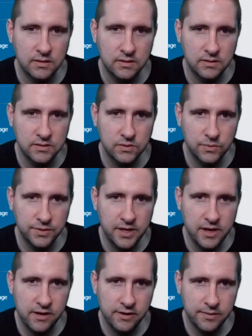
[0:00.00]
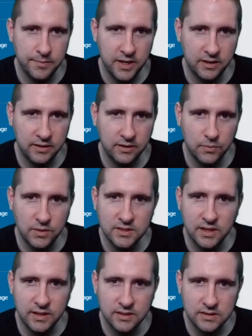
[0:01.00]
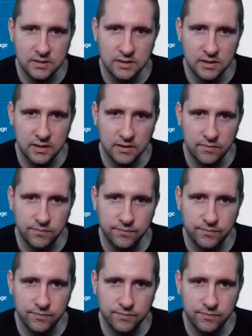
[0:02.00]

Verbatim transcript: because it will not automatically resize the